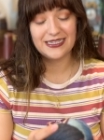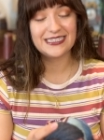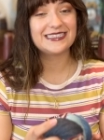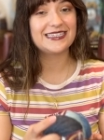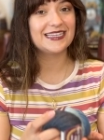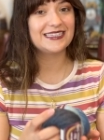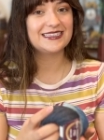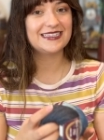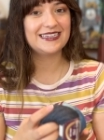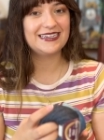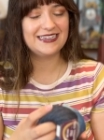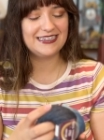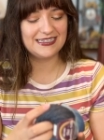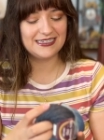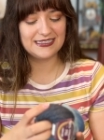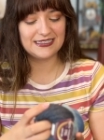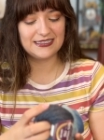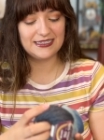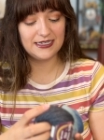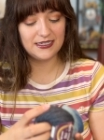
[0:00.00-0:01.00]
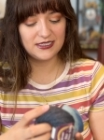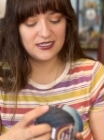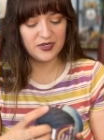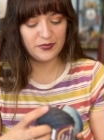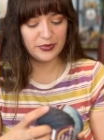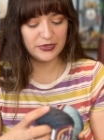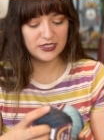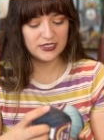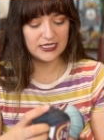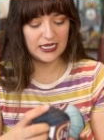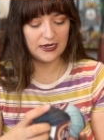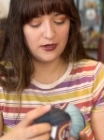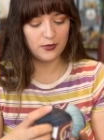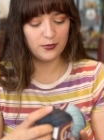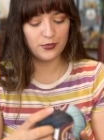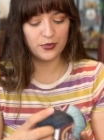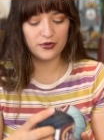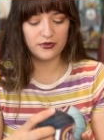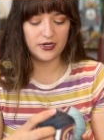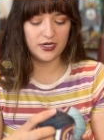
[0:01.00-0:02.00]
says that it is 60%
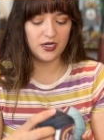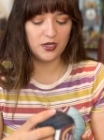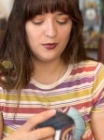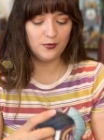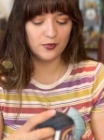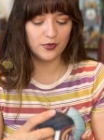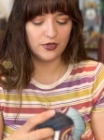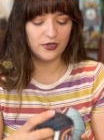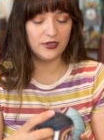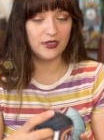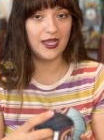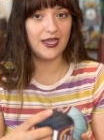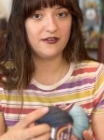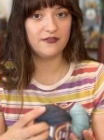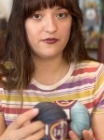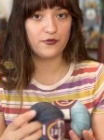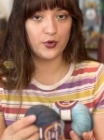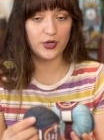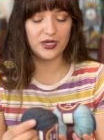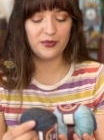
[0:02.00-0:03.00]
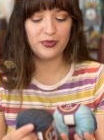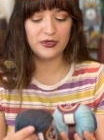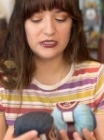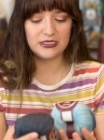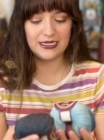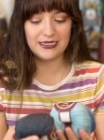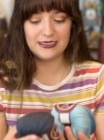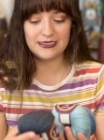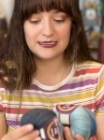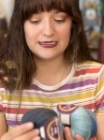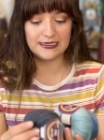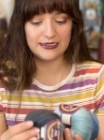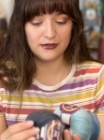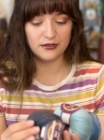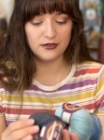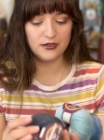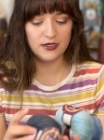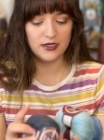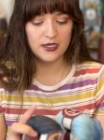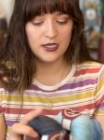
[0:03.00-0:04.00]
merino wool and 40%
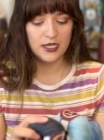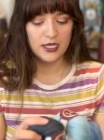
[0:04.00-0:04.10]
silk.